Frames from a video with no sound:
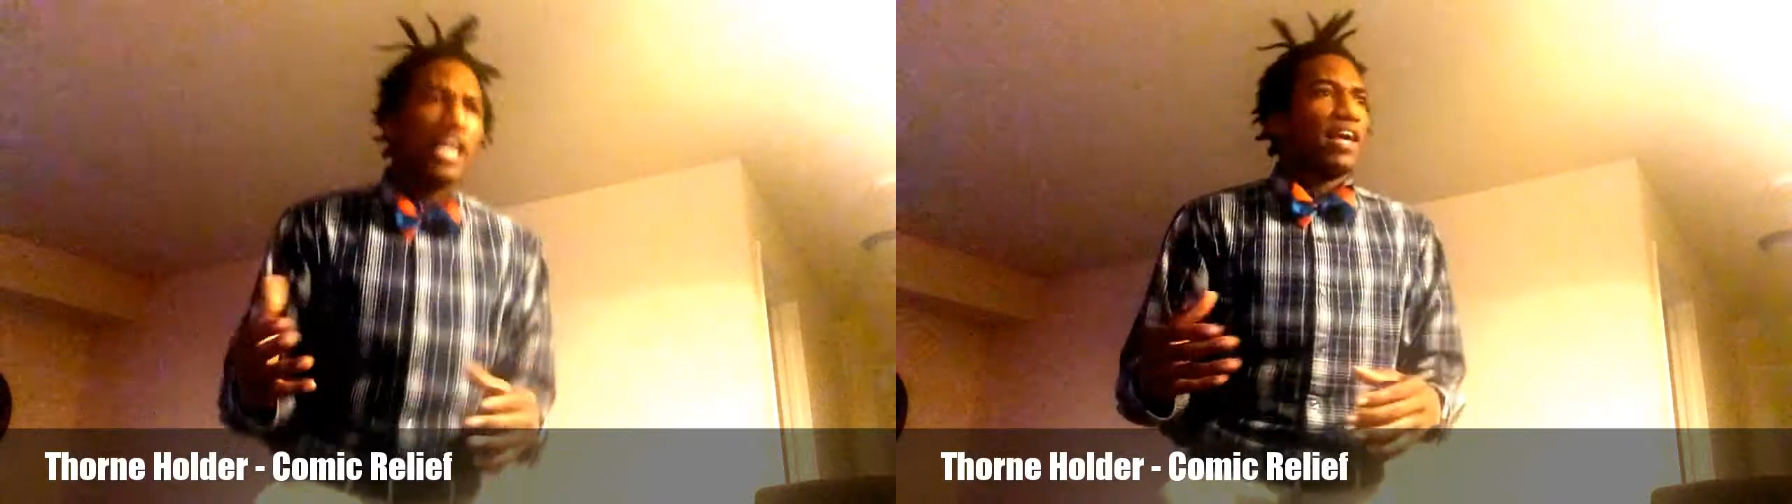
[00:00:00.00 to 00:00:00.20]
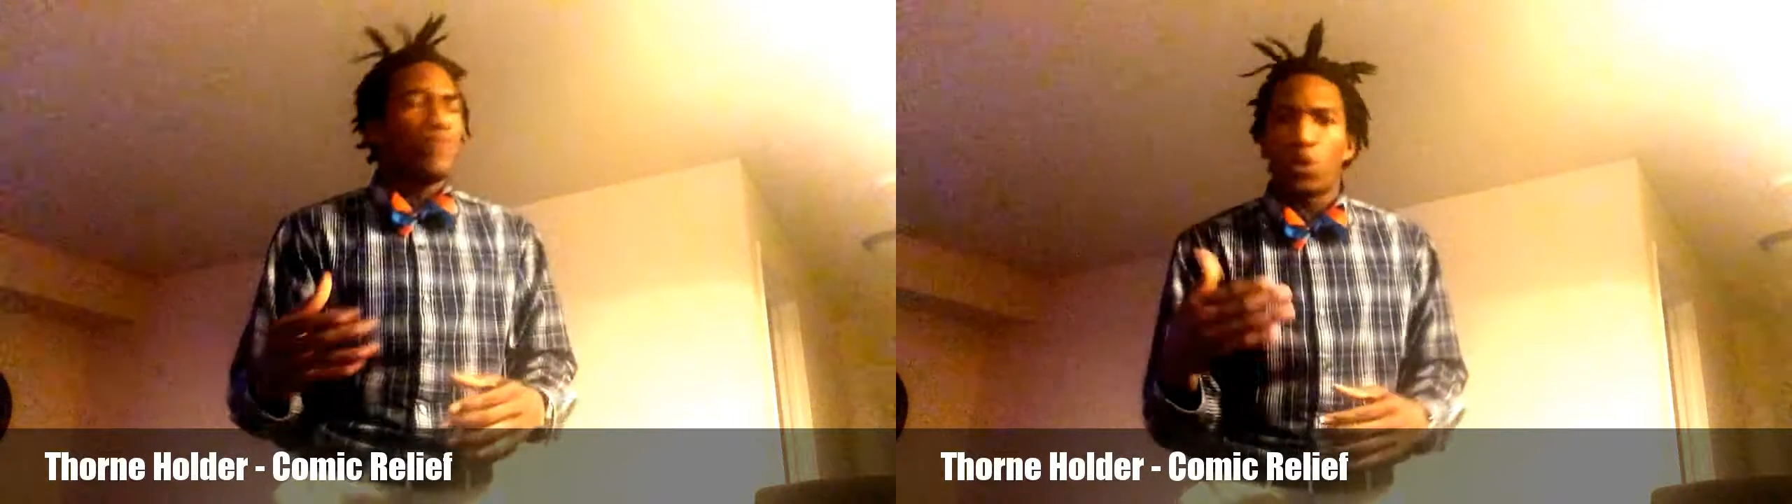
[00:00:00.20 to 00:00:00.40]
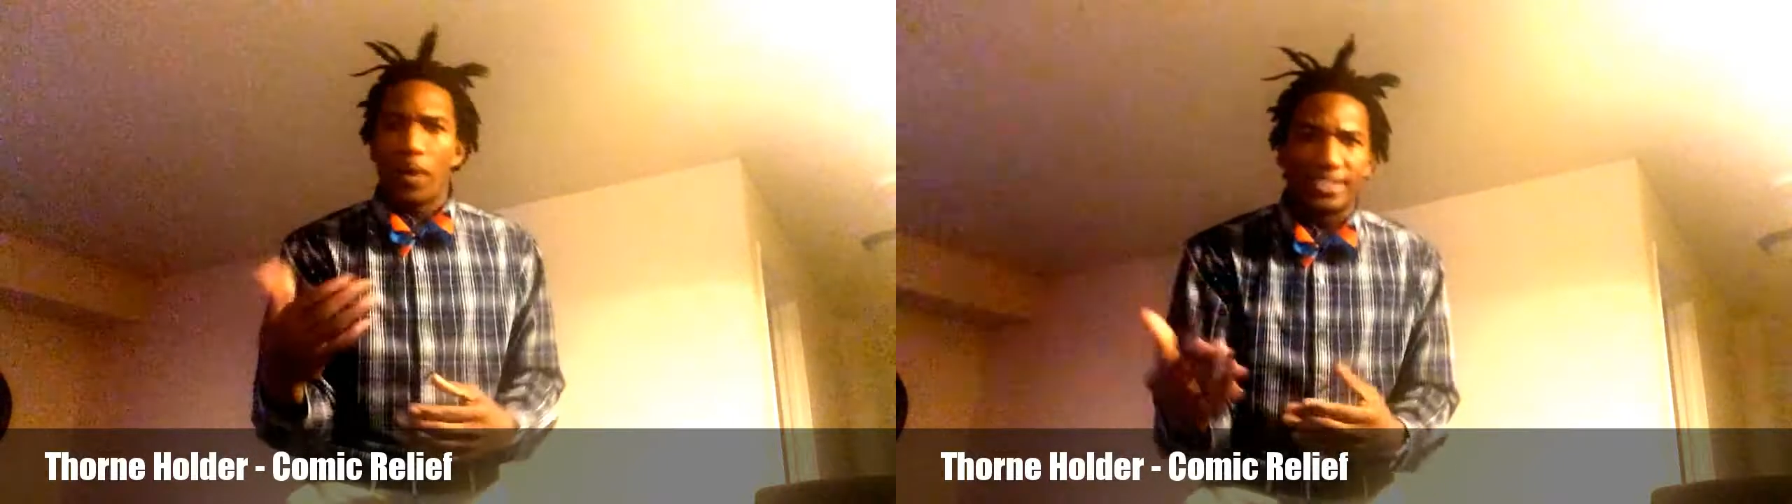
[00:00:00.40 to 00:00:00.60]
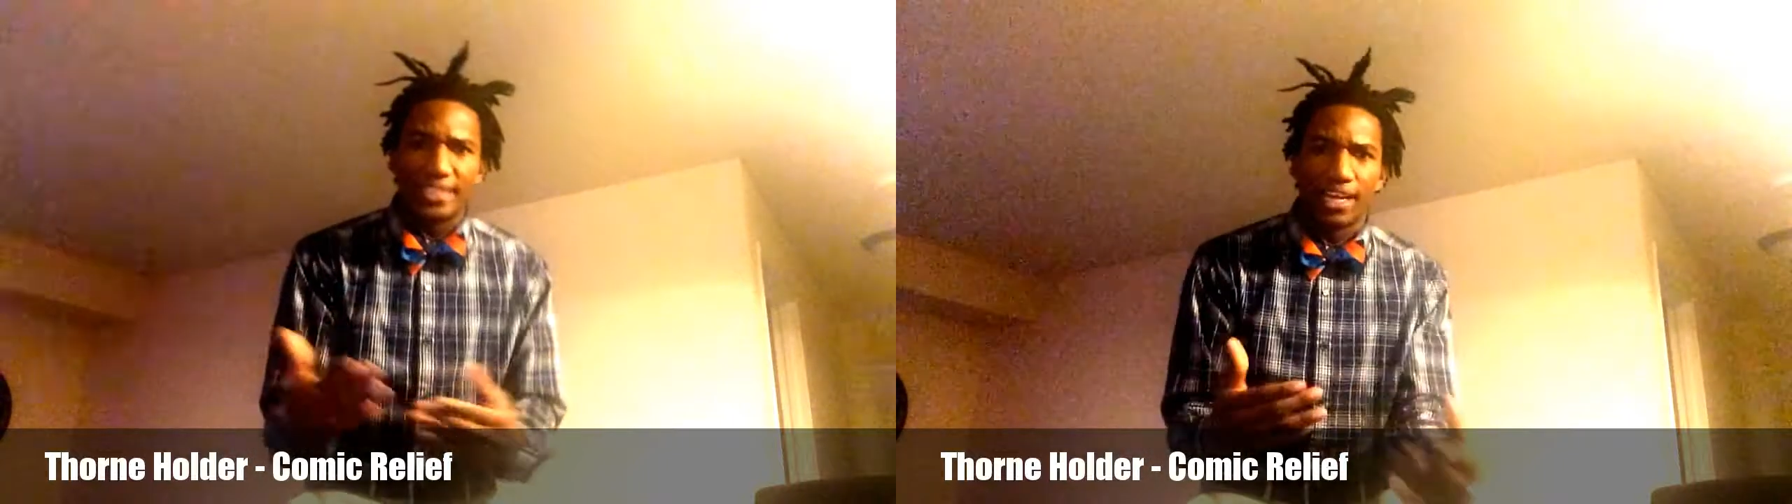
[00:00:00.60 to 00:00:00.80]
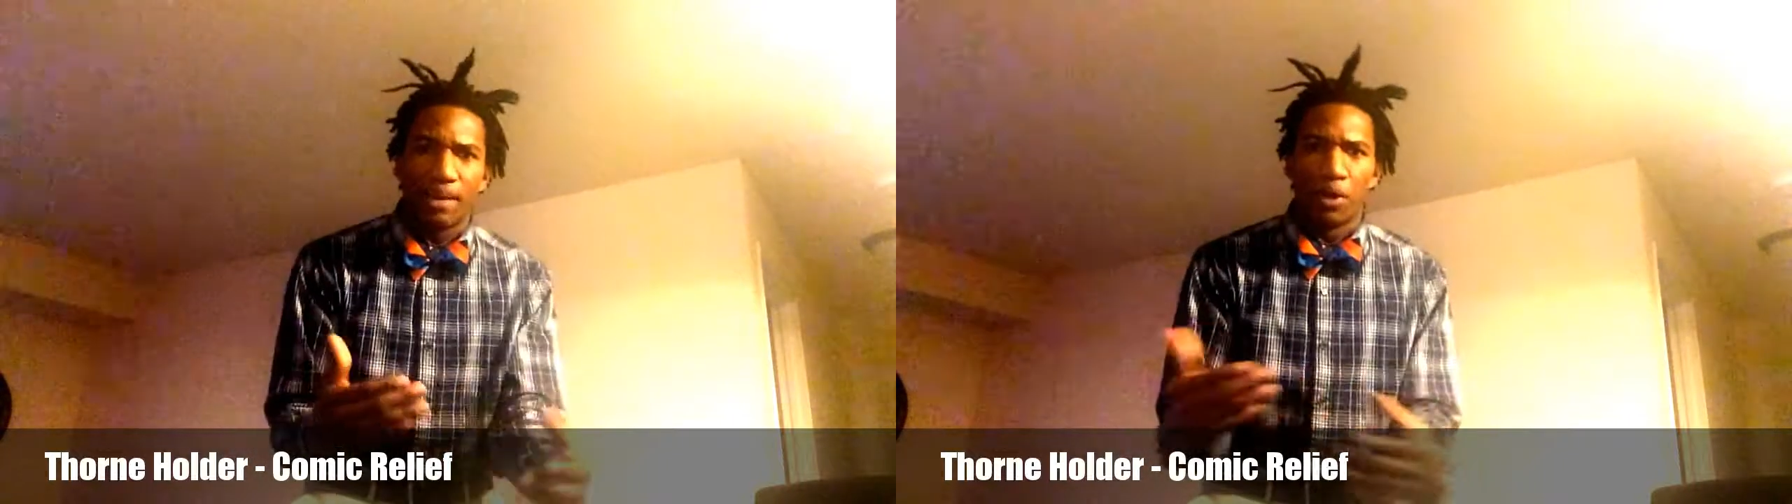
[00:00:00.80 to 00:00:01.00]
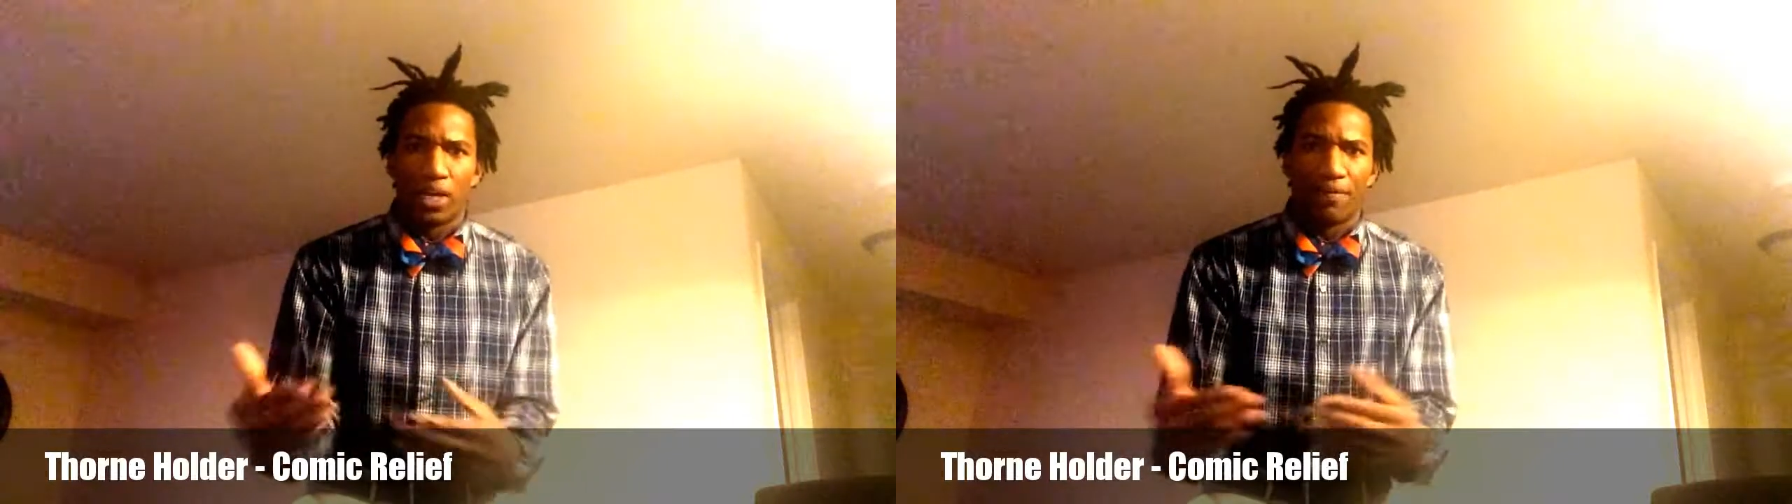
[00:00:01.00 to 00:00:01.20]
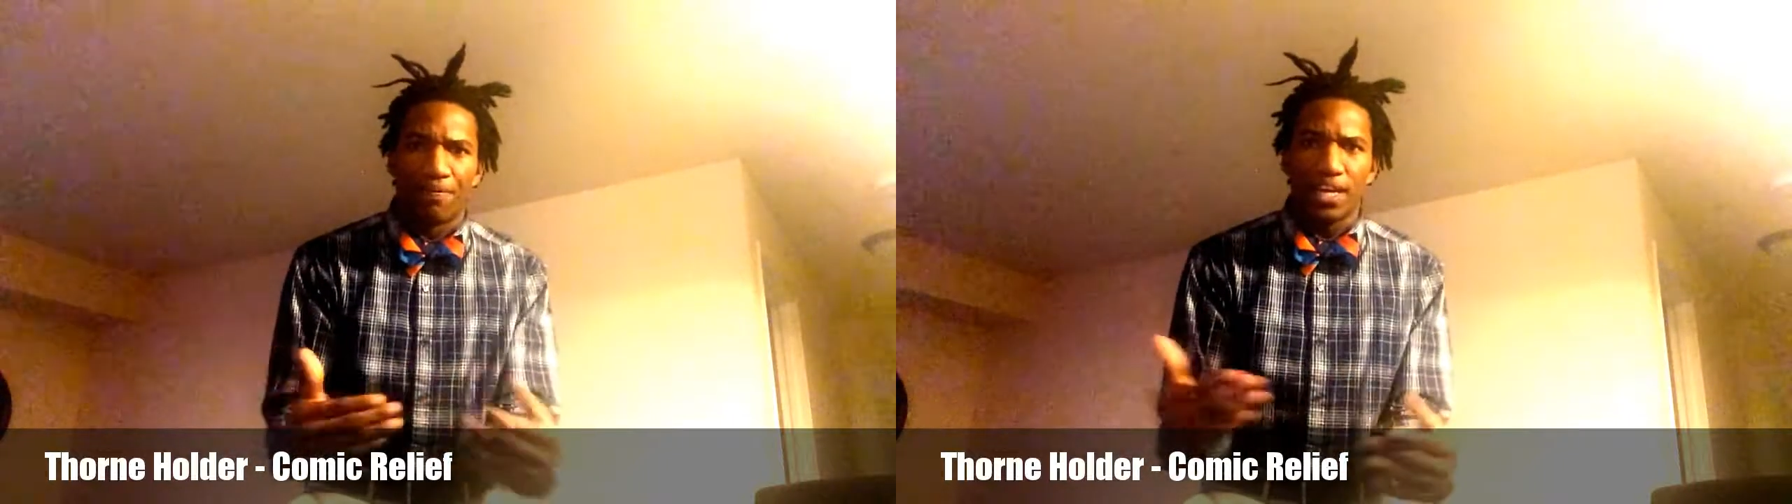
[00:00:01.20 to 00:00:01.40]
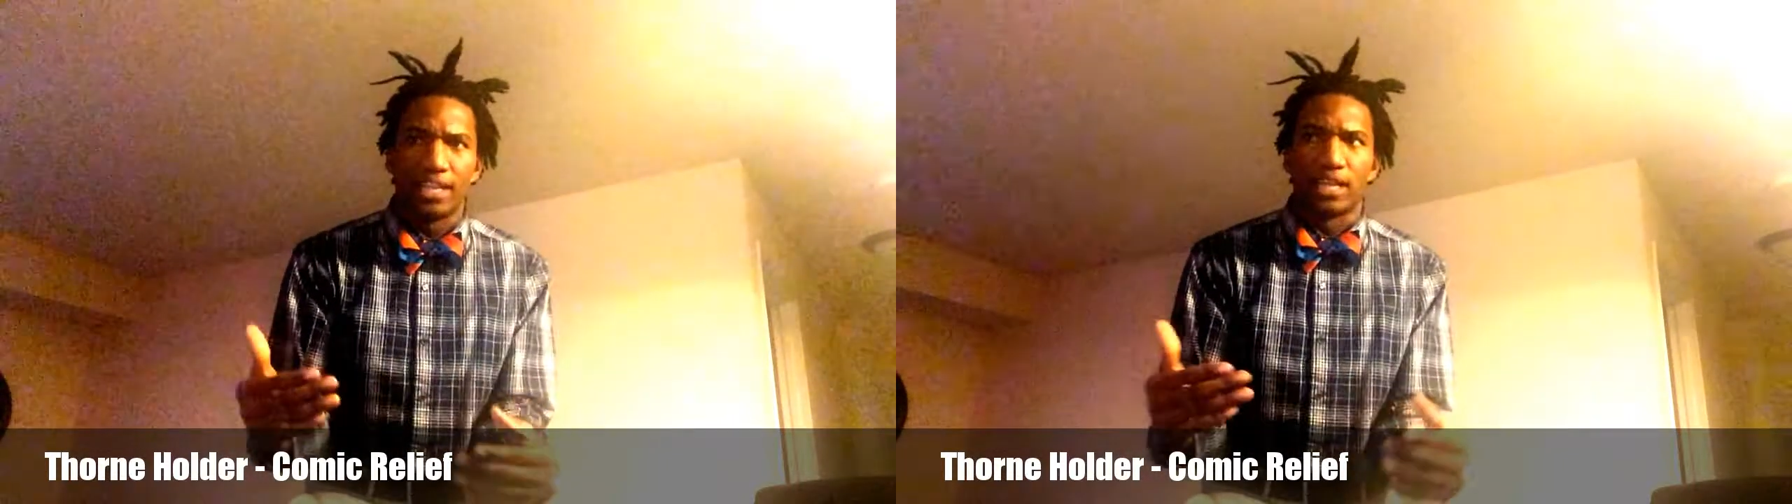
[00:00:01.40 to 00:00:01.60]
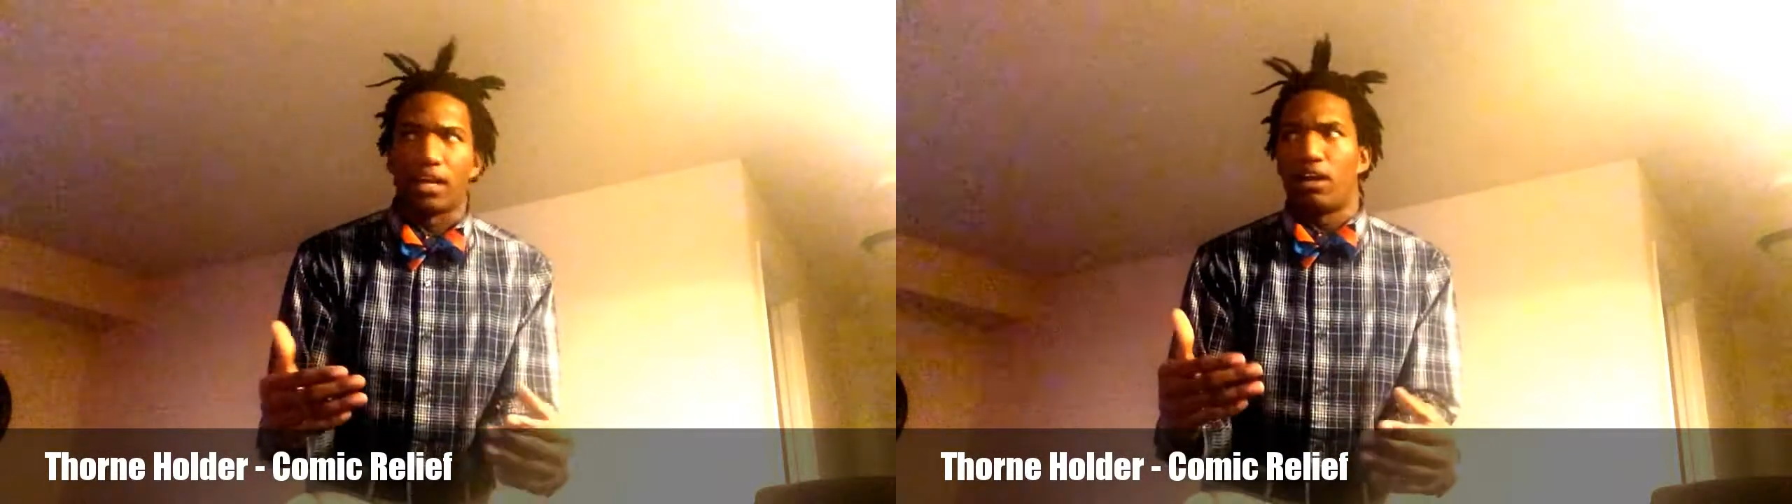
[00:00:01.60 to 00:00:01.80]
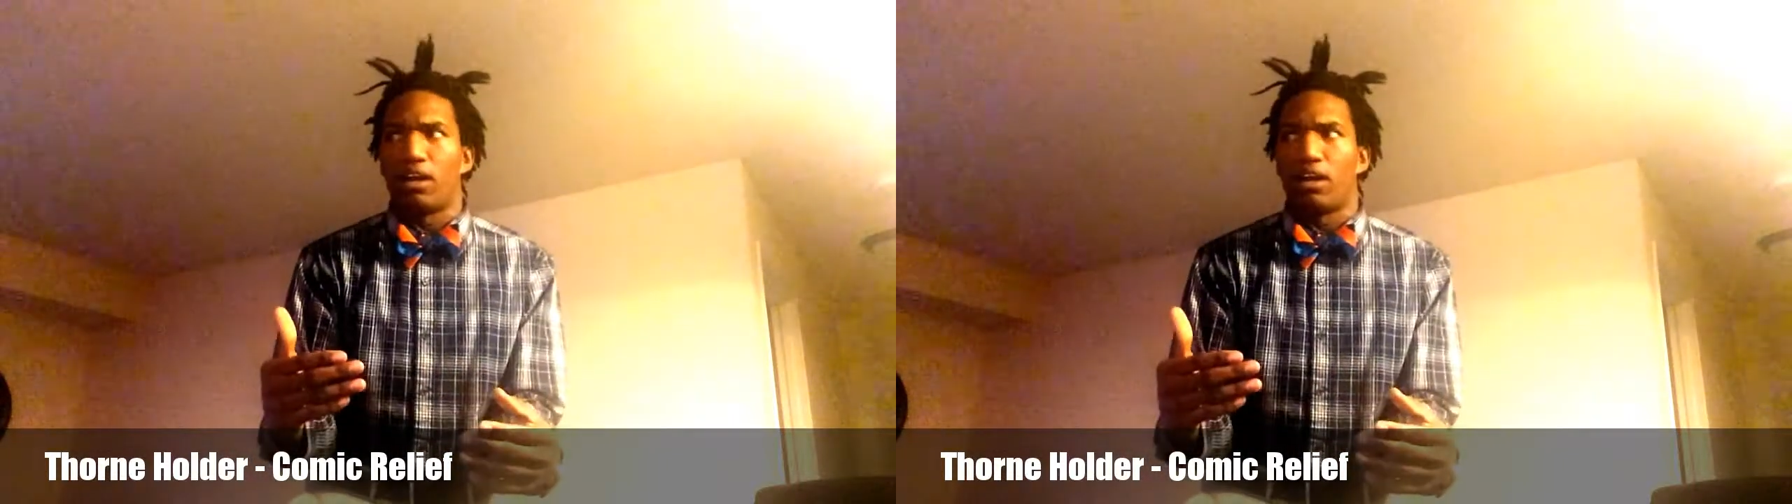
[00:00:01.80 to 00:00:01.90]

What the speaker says: If you question them on their feelings,